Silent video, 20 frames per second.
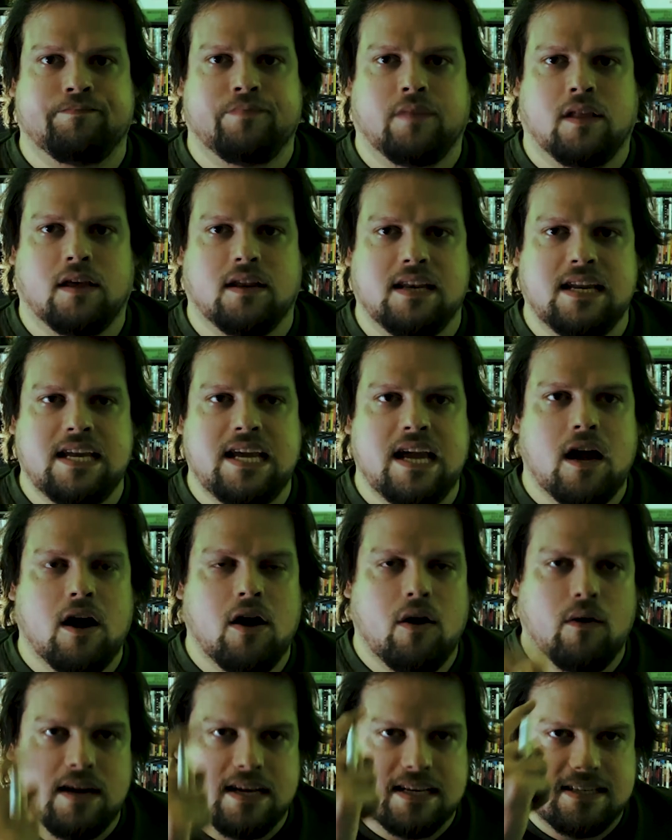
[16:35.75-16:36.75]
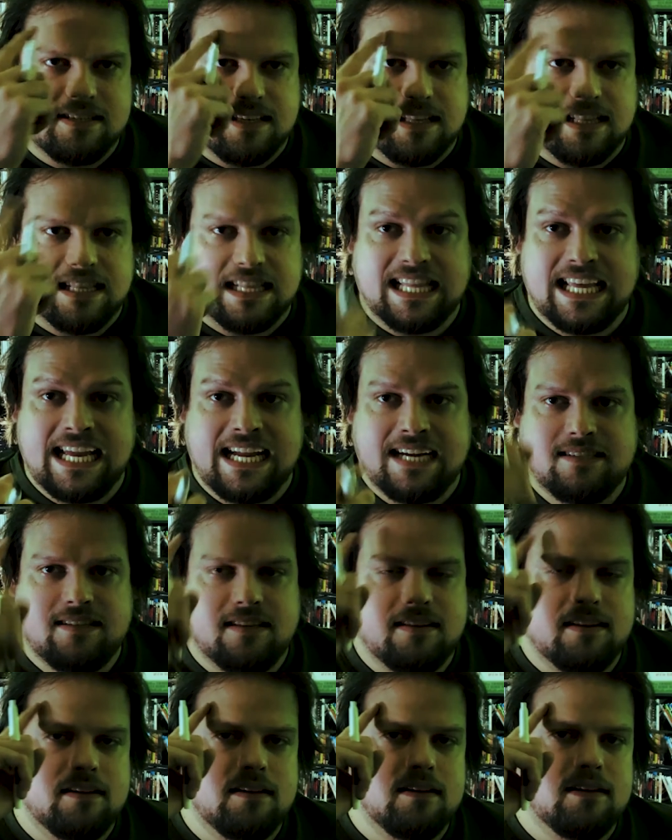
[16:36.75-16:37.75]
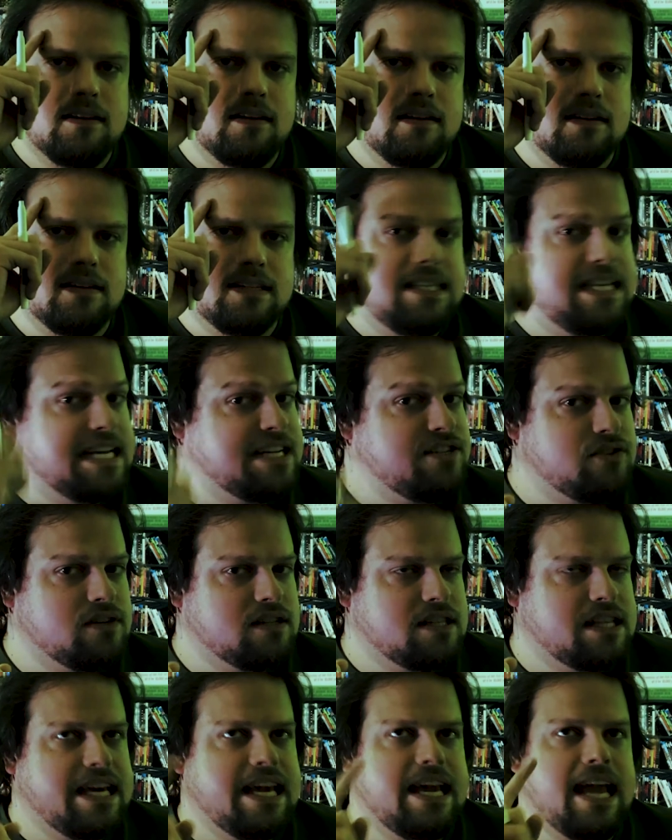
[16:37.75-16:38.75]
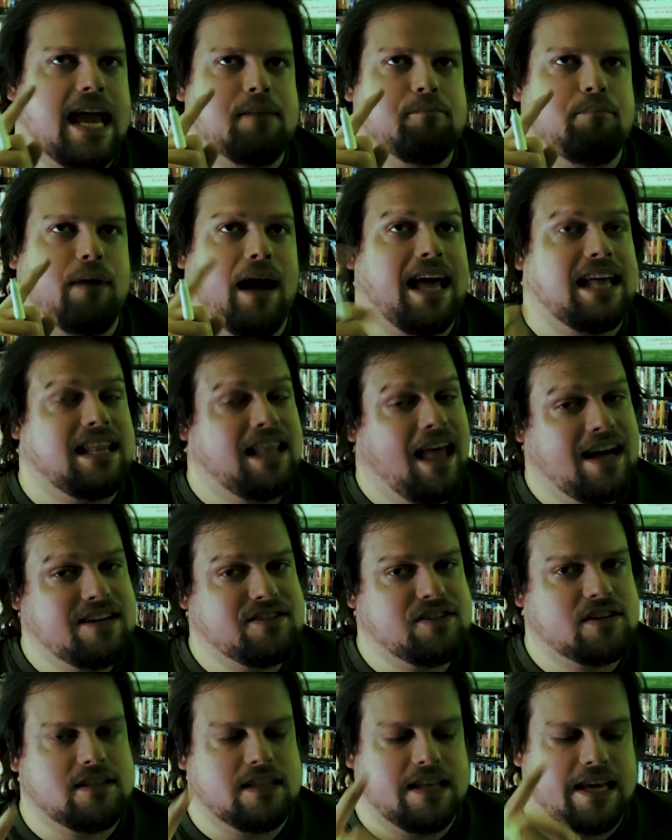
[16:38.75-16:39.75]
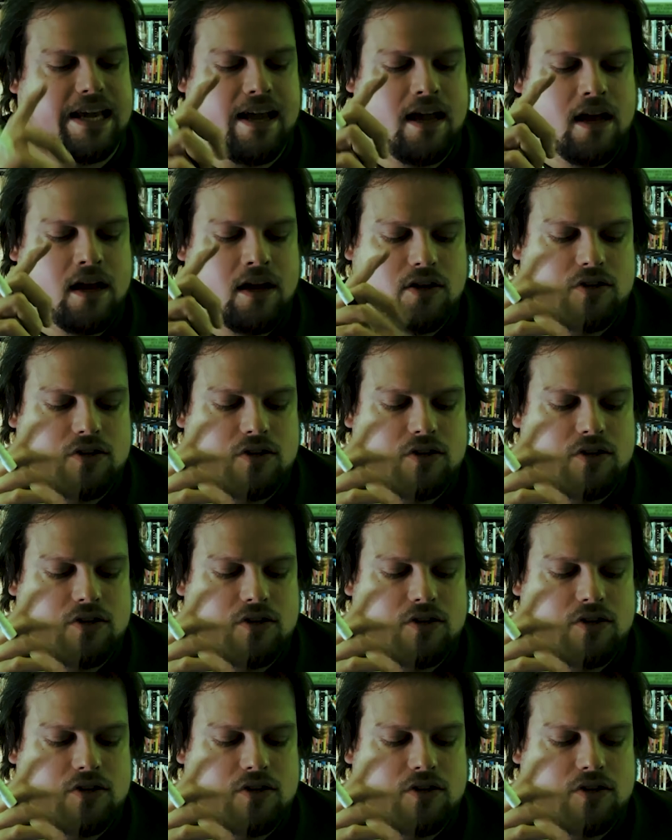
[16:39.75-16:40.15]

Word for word: Neo is linked digitally and biologically